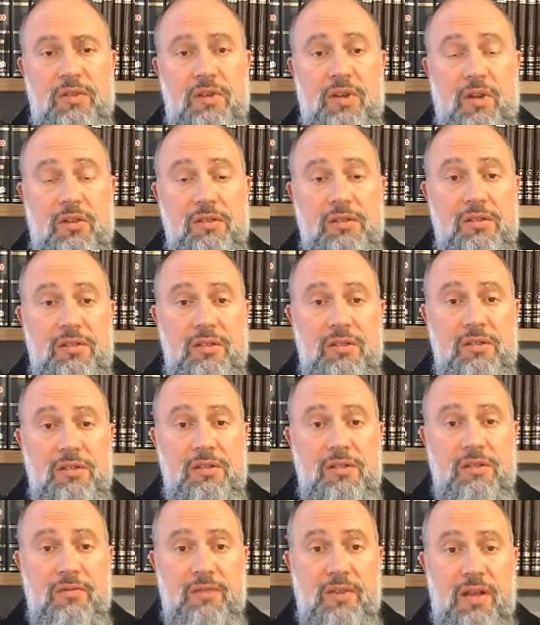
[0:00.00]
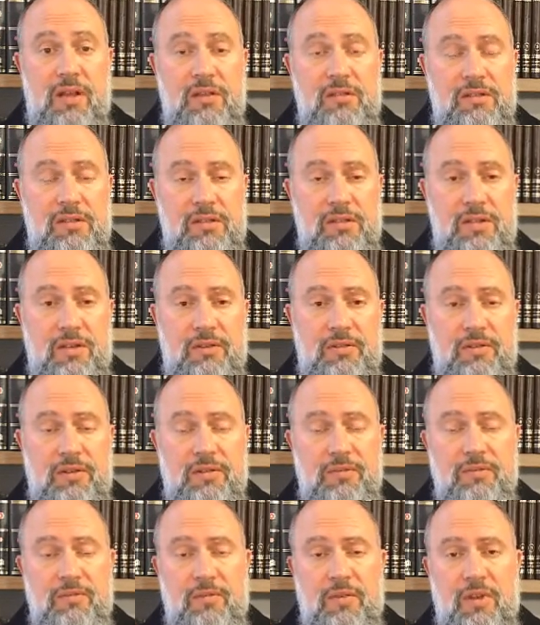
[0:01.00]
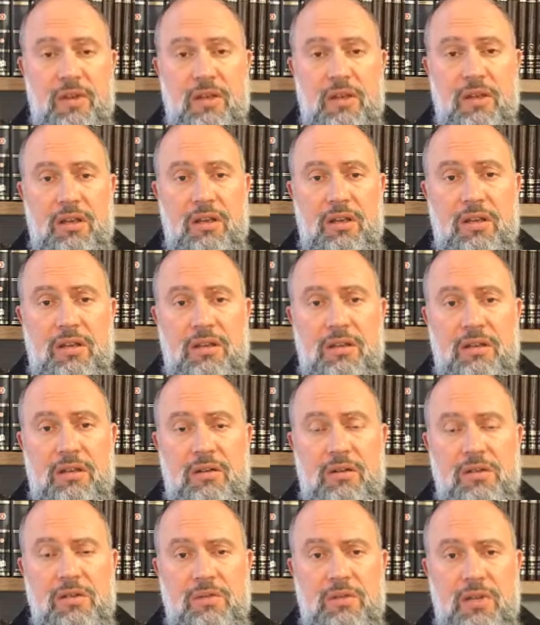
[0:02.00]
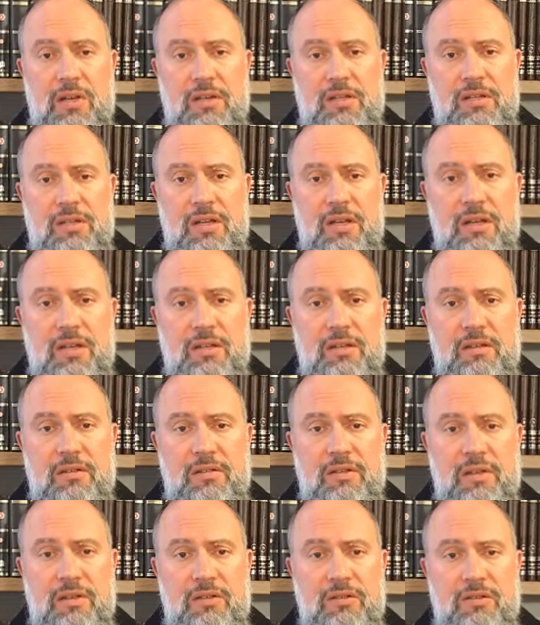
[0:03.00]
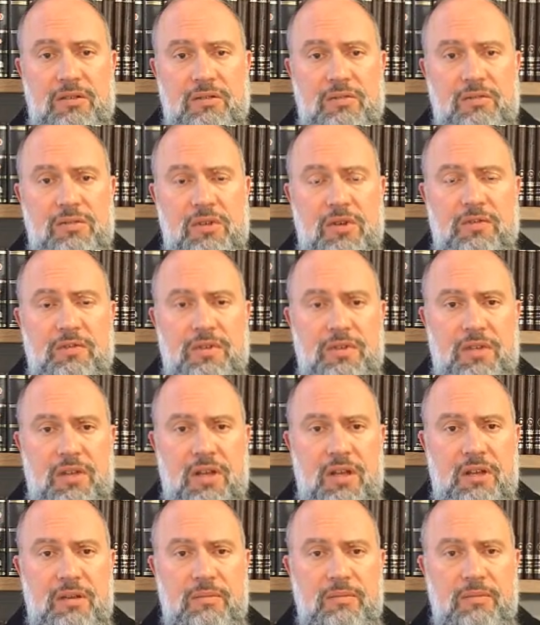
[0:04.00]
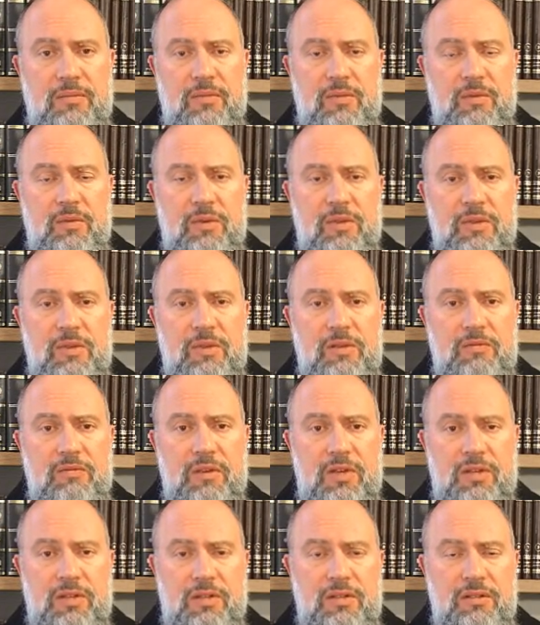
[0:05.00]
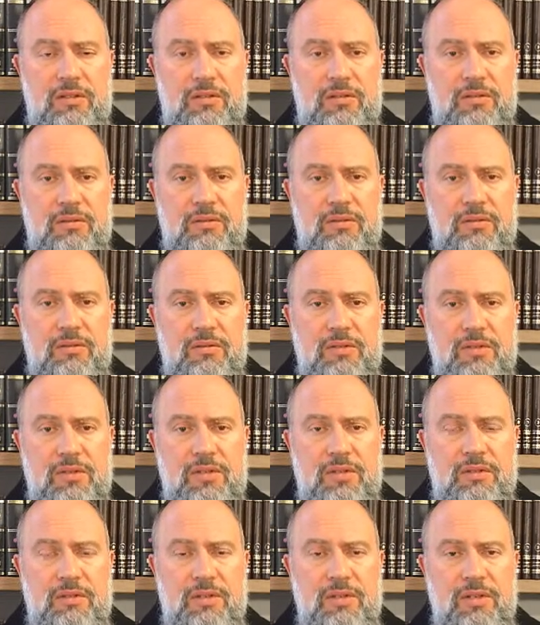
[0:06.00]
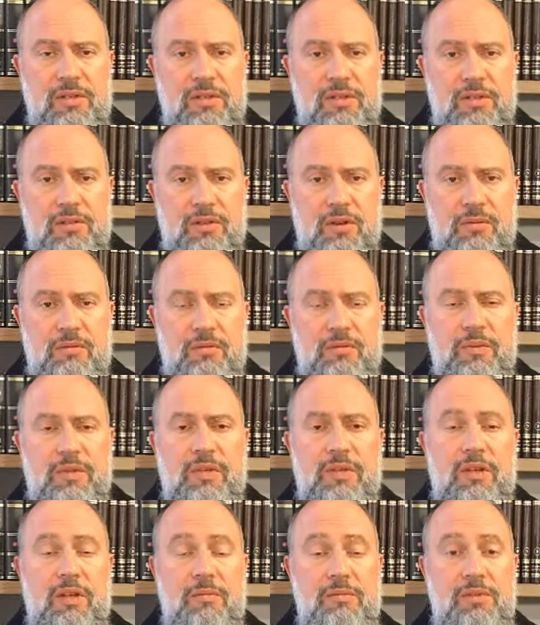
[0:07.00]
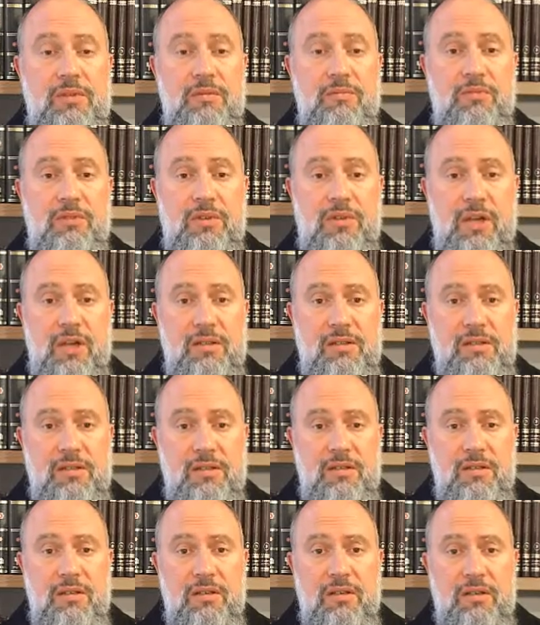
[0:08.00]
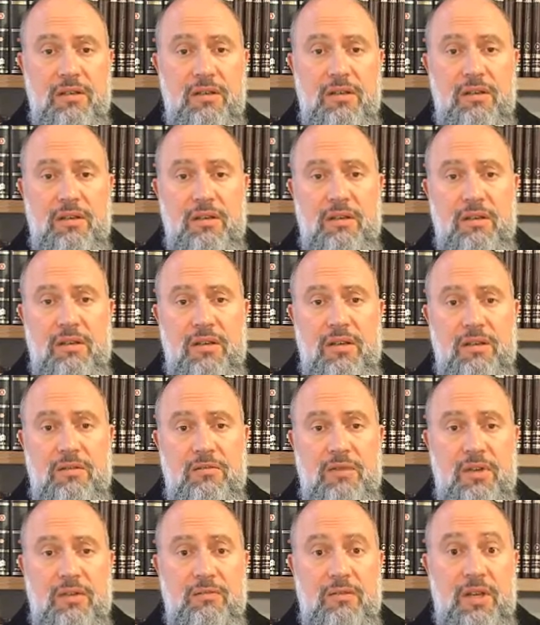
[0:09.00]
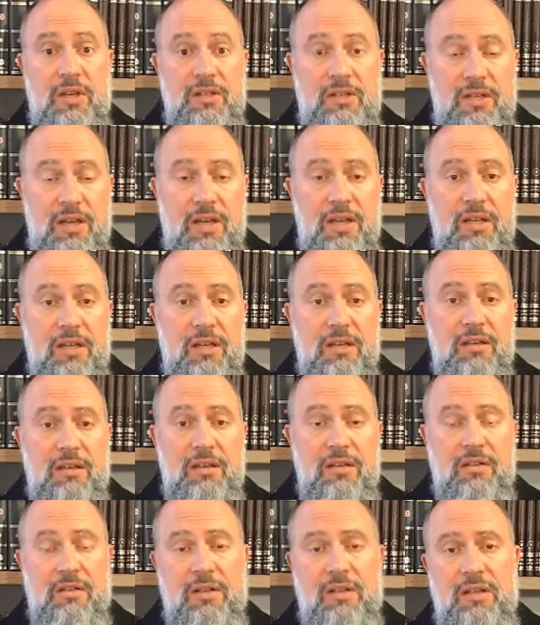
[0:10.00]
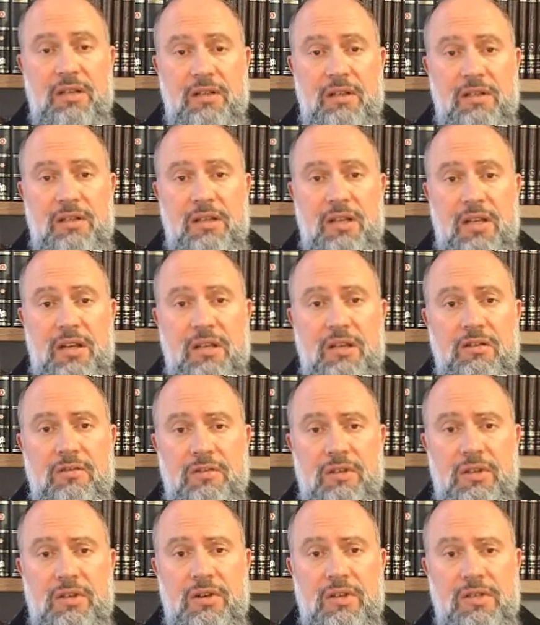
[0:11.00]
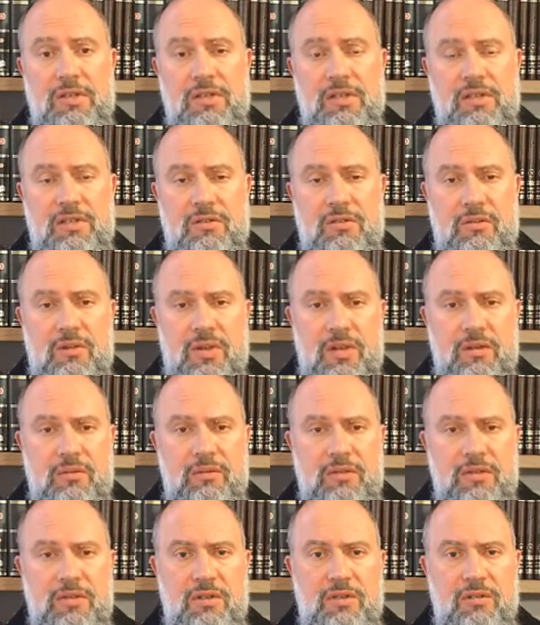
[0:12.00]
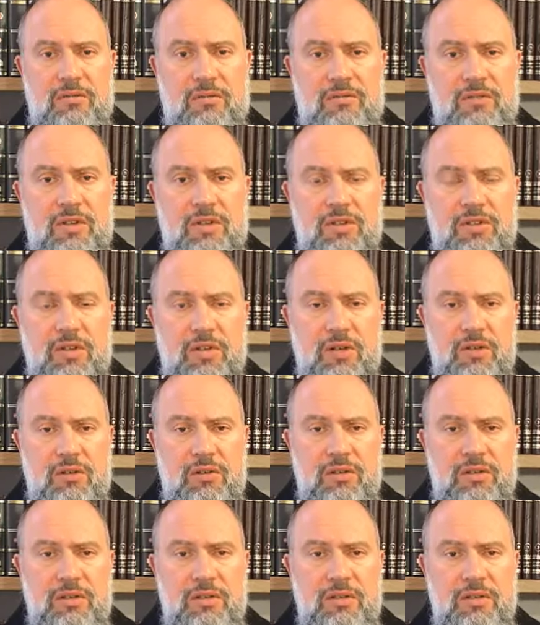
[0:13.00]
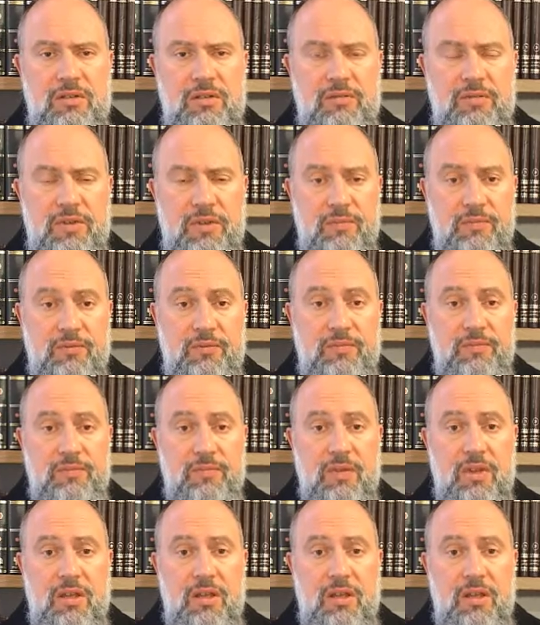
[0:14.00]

consonants, vowels, etc., it goes without saying that the Jews over time will run into serious trouble when it comes to pronouncing and maintaining a correct understanding of their ancestral language, of Lashon HaKodesh, of Hebrew.